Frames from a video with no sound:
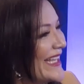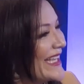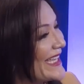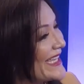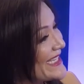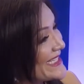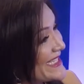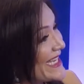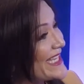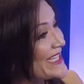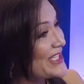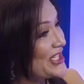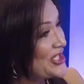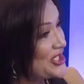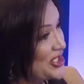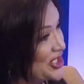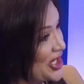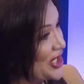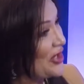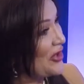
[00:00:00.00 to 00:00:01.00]
It takes a
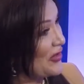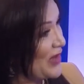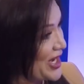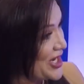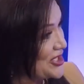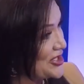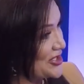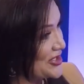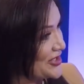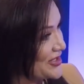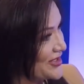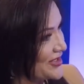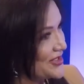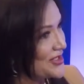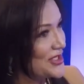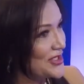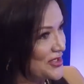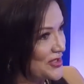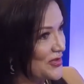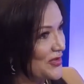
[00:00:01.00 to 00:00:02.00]
generation
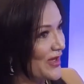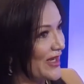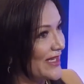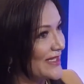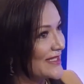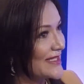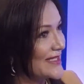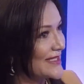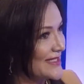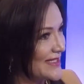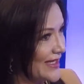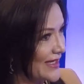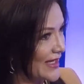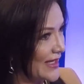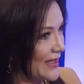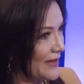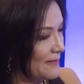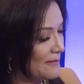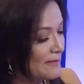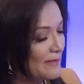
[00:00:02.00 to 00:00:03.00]
to do a
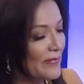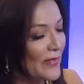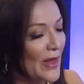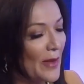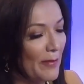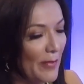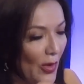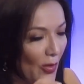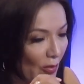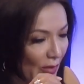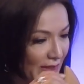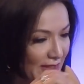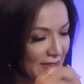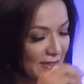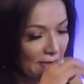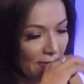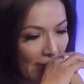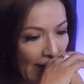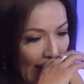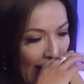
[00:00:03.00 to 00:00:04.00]
study. But
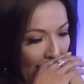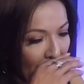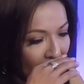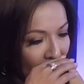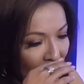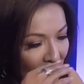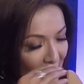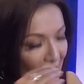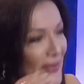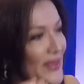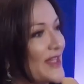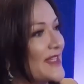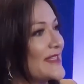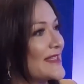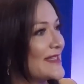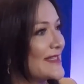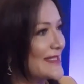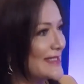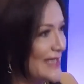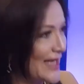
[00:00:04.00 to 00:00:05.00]
once you have the
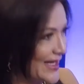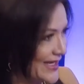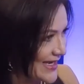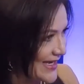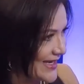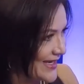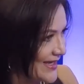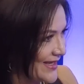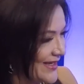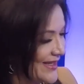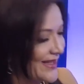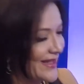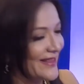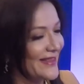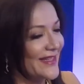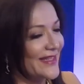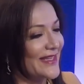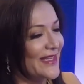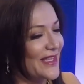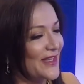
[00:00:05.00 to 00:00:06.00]
study
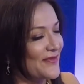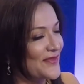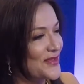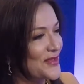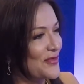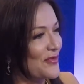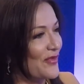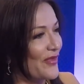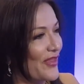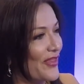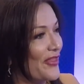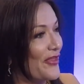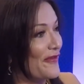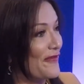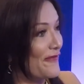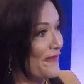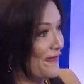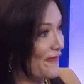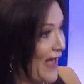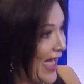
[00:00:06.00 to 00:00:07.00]
that gives you the
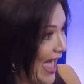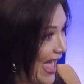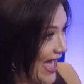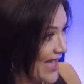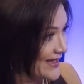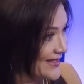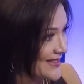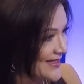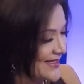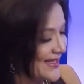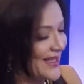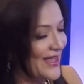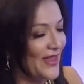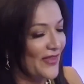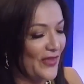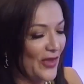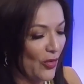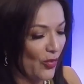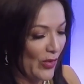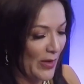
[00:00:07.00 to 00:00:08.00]
facts
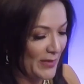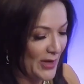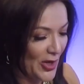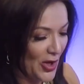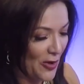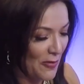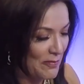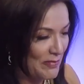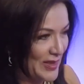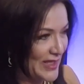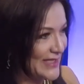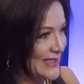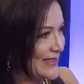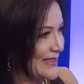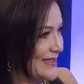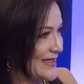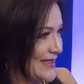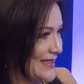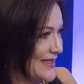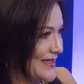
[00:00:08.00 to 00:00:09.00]
that women-owned
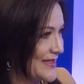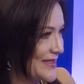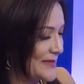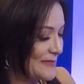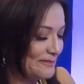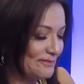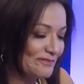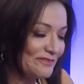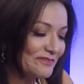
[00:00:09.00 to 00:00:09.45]
businesses